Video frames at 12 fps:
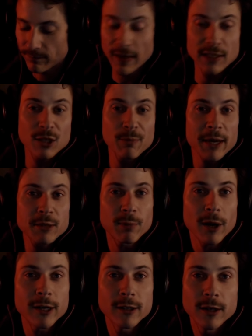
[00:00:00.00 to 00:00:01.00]
That's the best
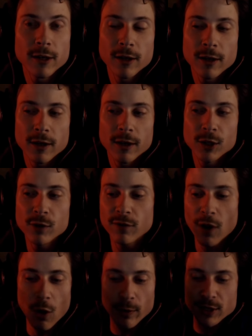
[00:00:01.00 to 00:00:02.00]
part. You've
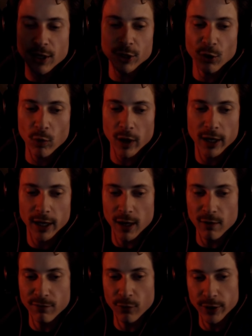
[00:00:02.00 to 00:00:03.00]
always got your work cut
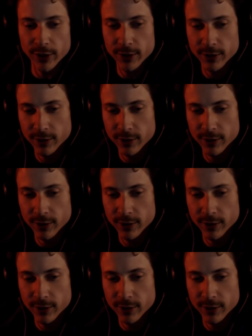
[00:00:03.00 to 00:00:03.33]
out for you.